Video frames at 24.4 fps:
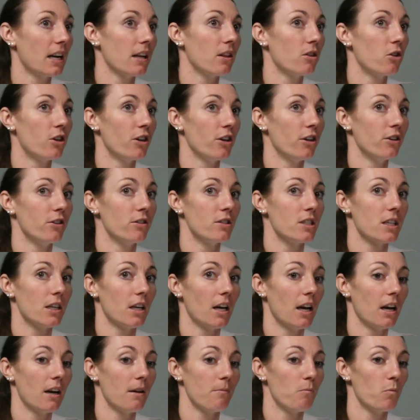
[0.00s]
I learned
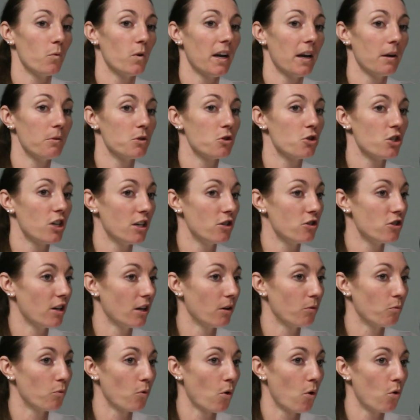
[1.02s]
when I was
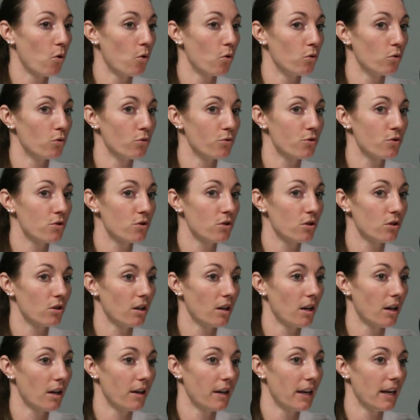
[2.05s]
changing roles
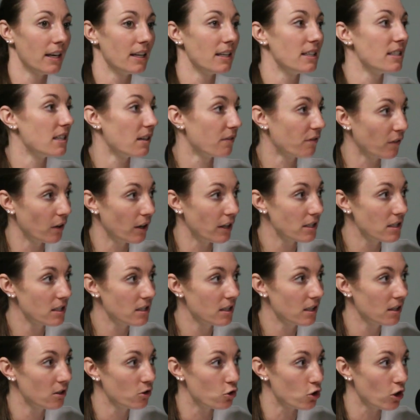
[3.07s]
in a
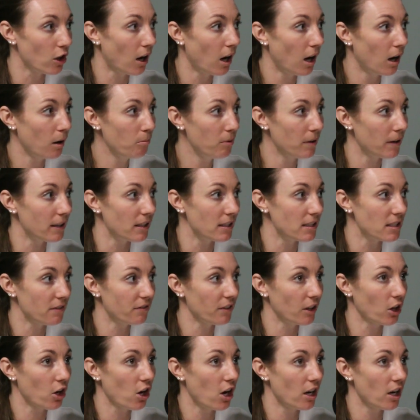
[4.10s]
different job, in a different